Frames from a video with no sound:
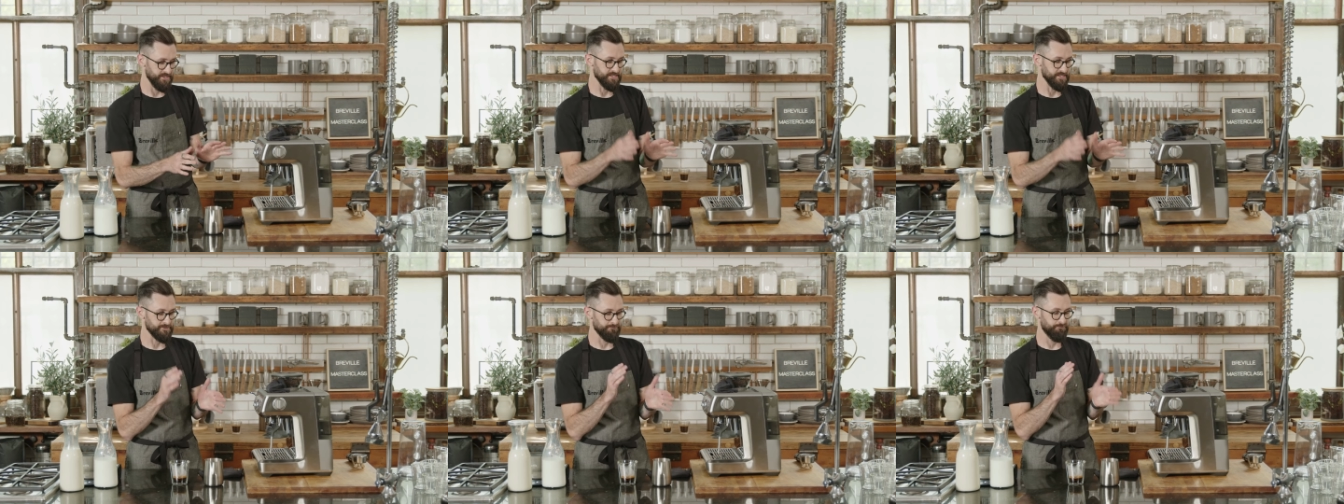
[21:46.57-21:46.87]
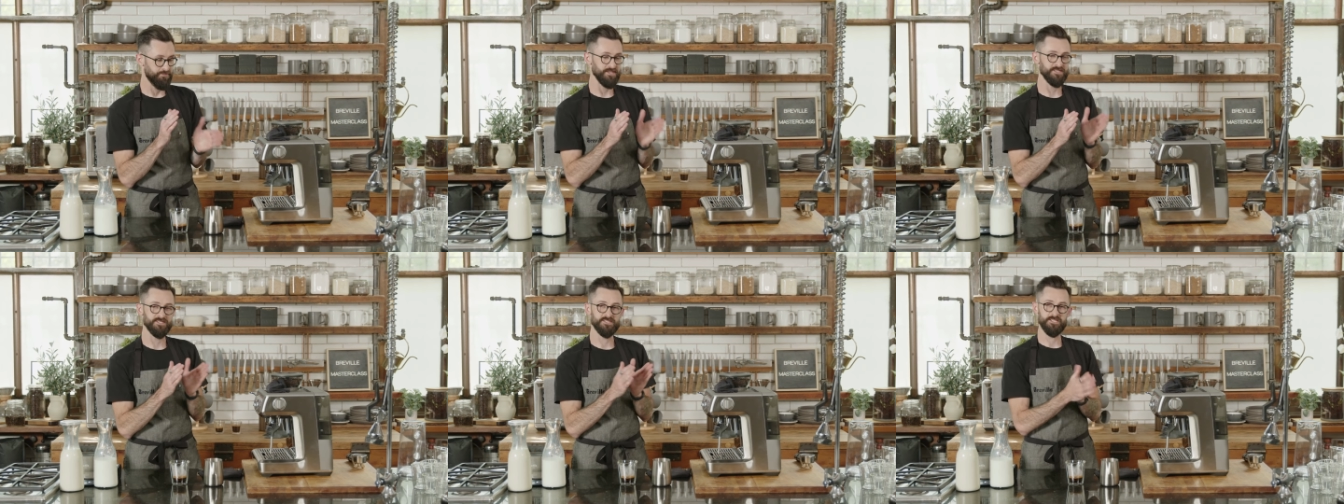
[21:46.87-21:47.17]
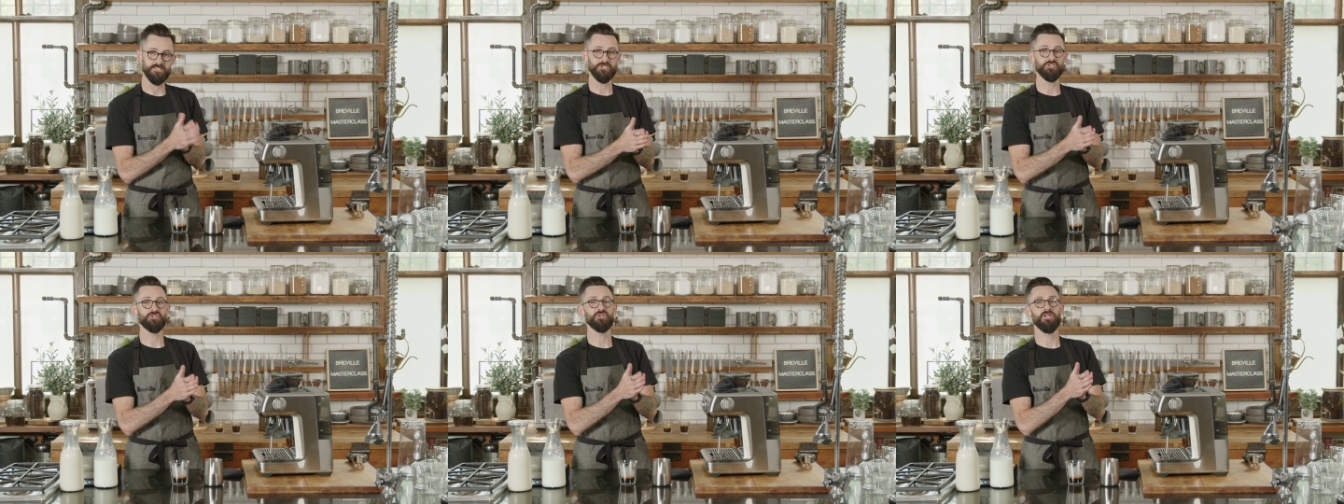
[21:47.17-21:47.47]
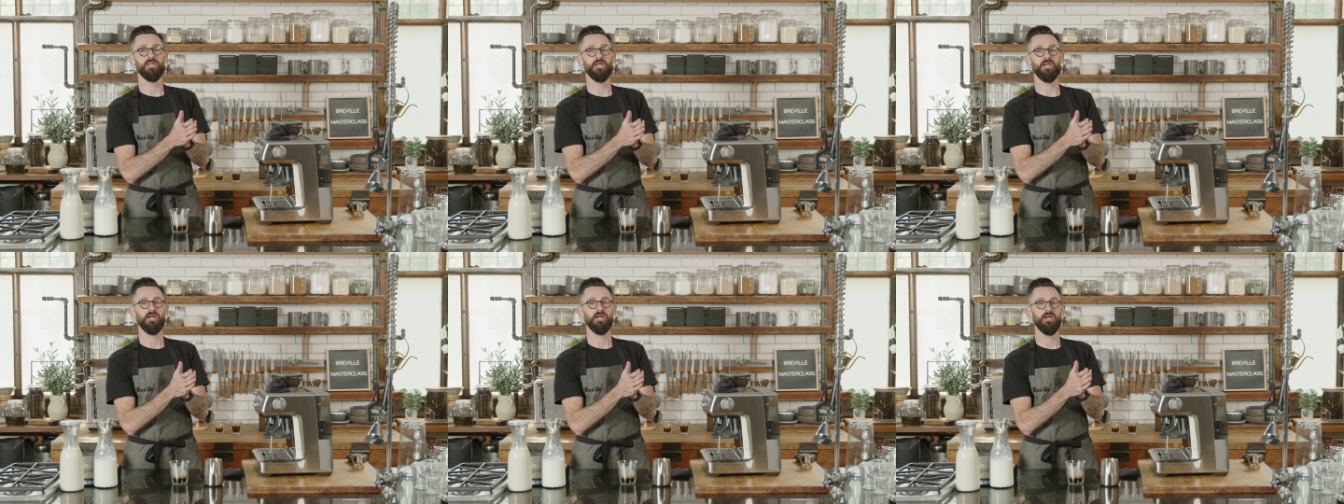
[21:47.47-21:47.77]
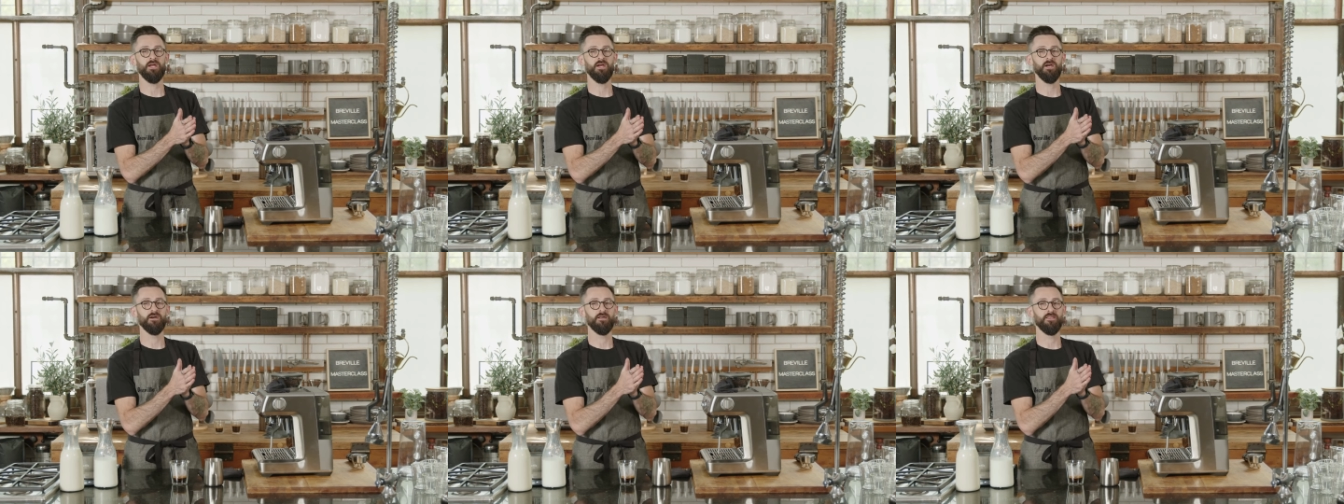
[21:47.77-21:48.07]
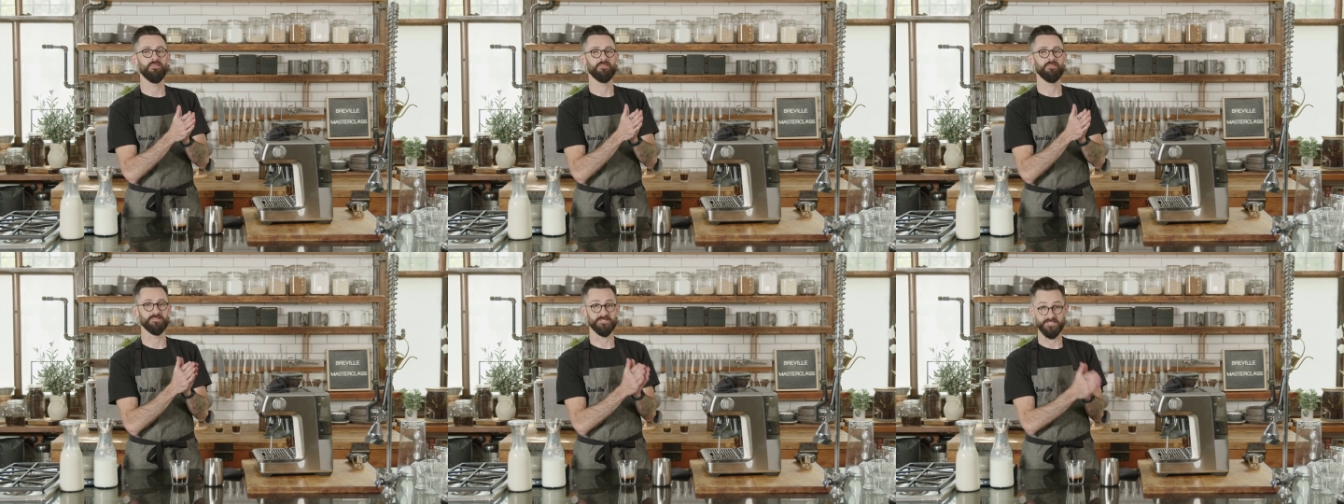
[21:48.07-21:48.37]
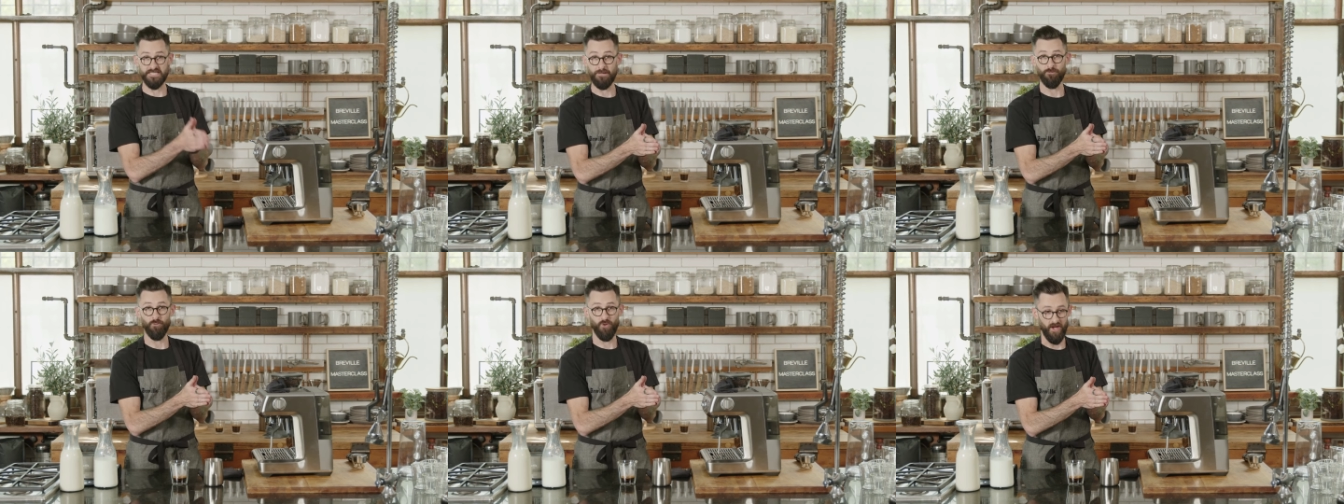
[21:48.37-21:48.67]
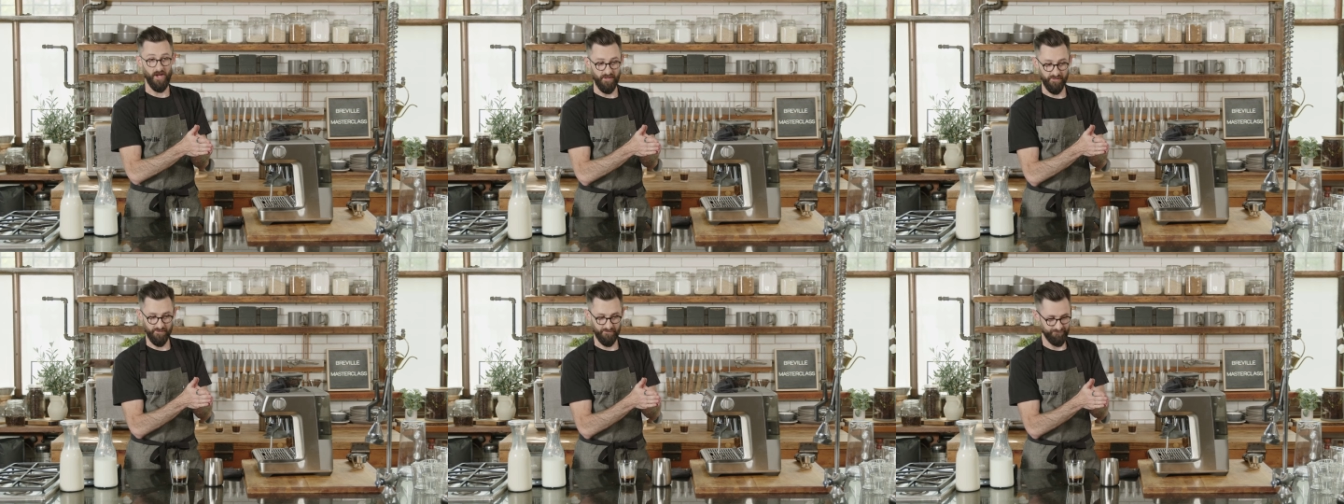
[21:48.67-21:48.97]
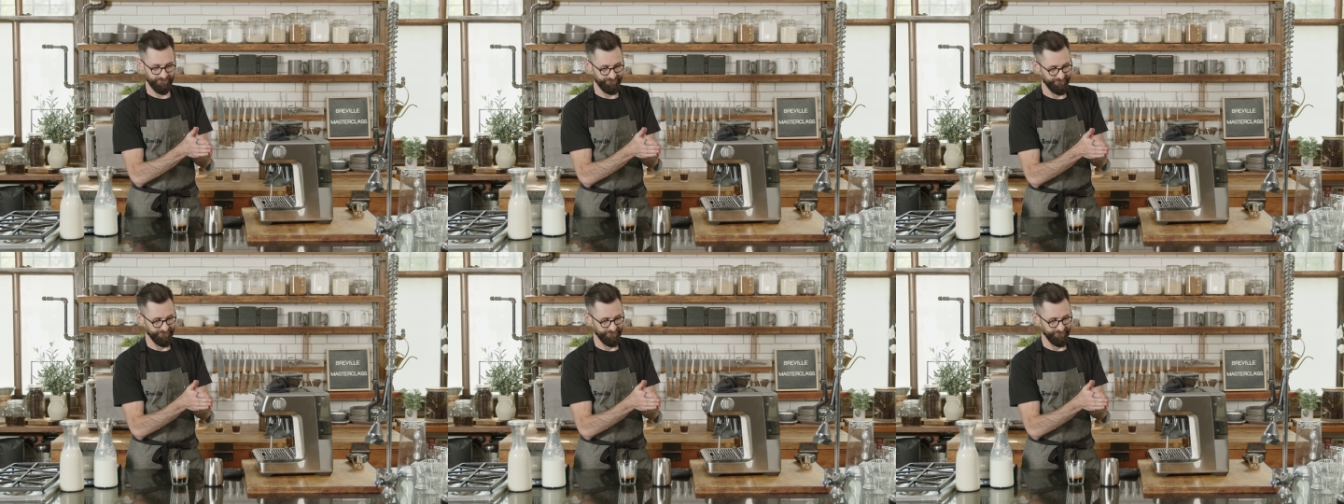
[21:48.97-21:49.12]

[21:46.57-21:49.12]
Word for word: is positioning the steam wand.